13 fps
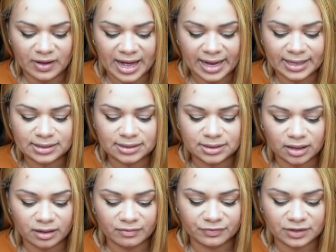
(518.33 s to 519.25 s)
I
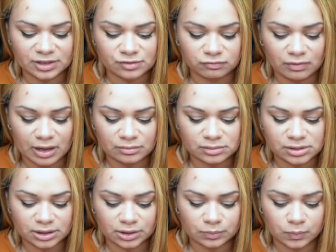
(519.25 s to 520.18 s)
love these
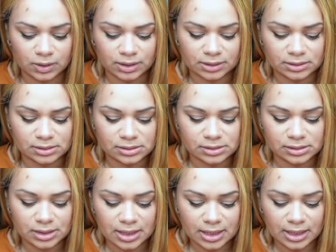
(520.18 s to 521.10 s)
rounded ones.
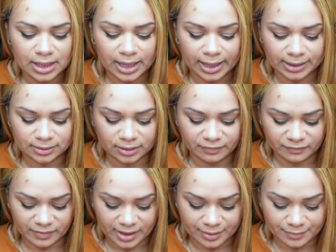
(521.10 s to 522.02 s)
I
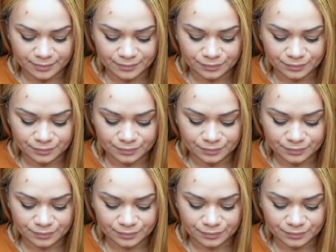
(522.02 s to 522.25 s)
love that.